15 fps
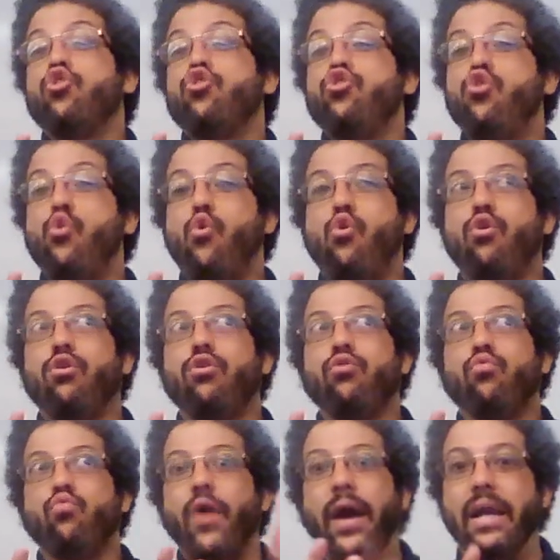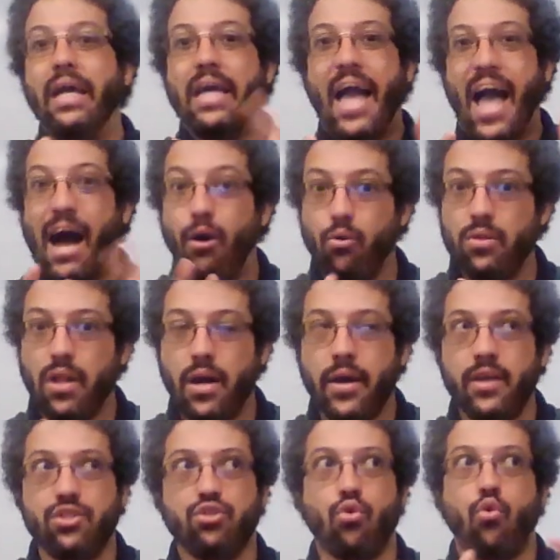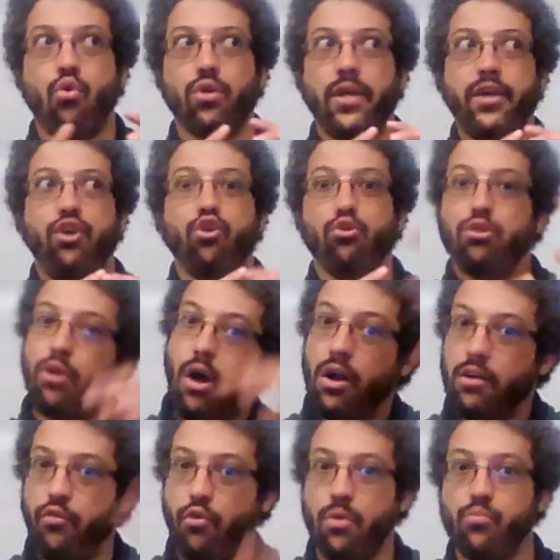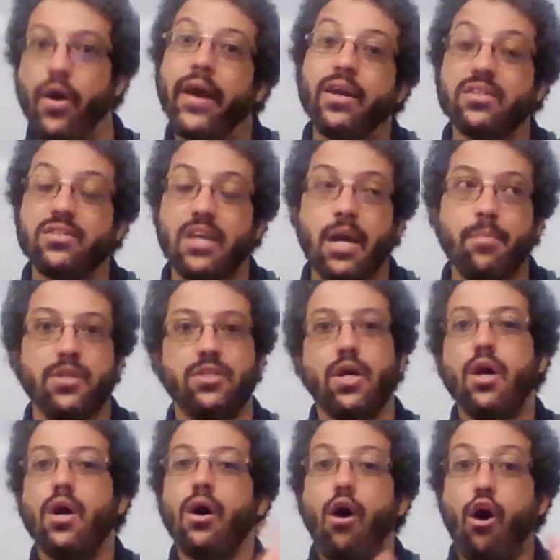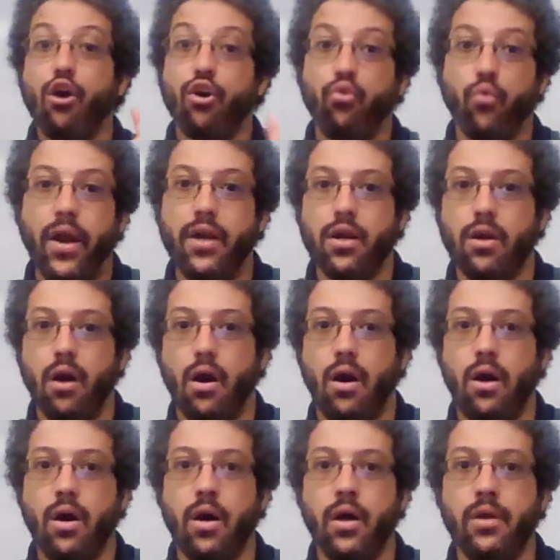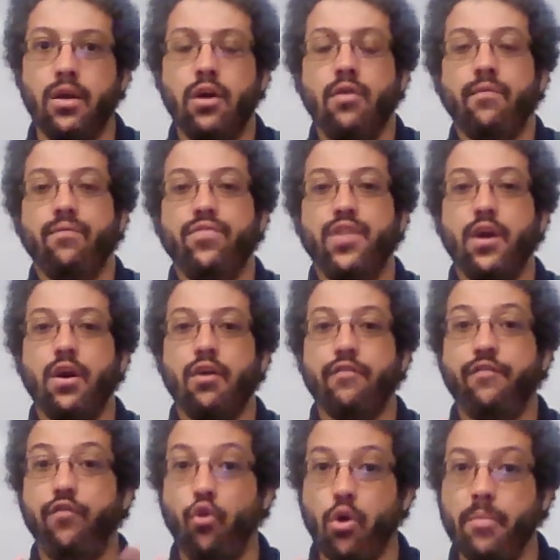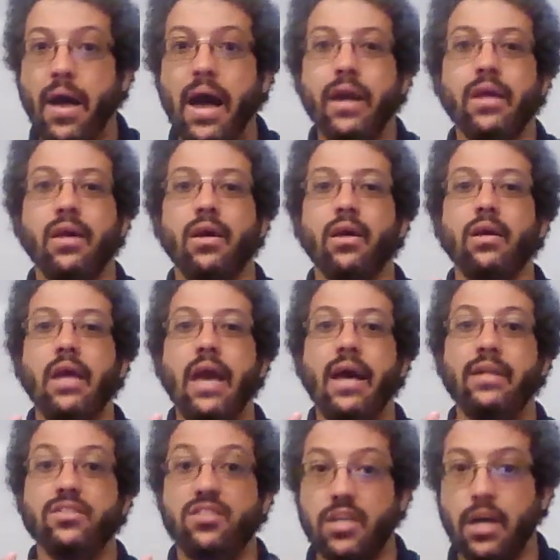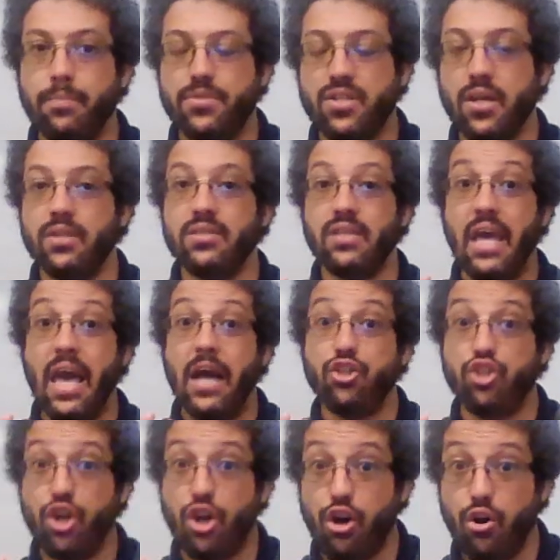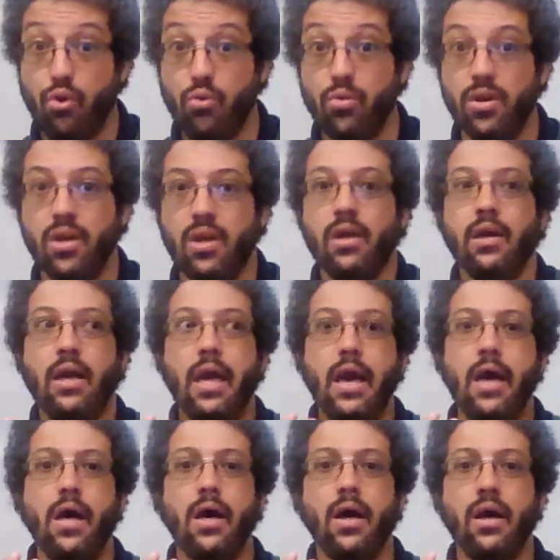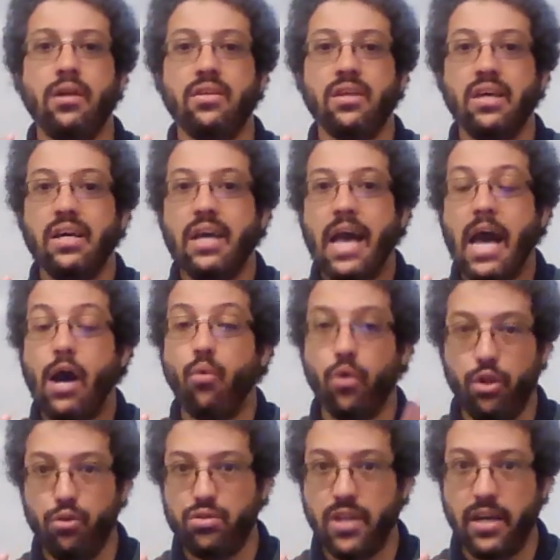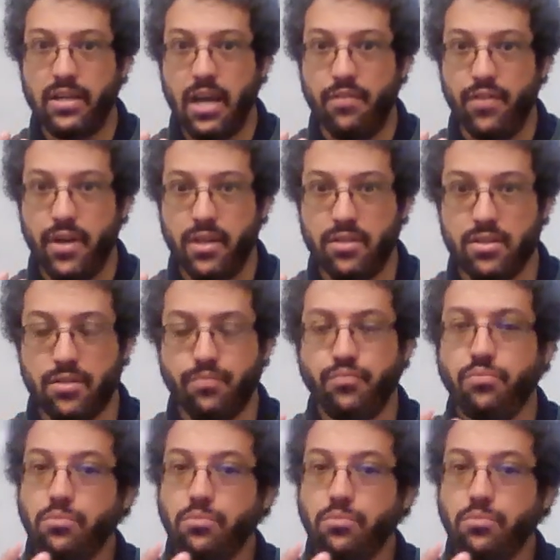Your writing outlines or like your long form writing assignments are graded on their formatting and substance and tone and how well you cite evidence.